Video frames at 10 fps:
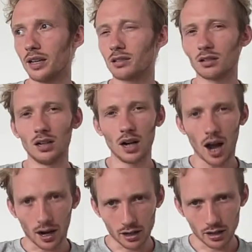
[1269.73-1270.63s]

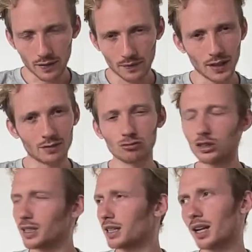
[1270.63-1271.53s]
luck. It's
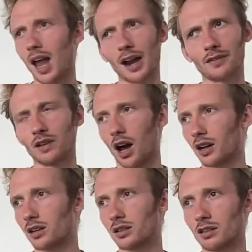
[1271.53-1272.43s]
really a lot of
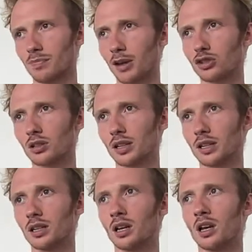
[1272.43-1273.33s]
luck,
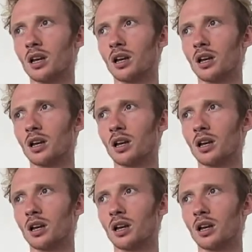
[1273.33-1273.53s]
especially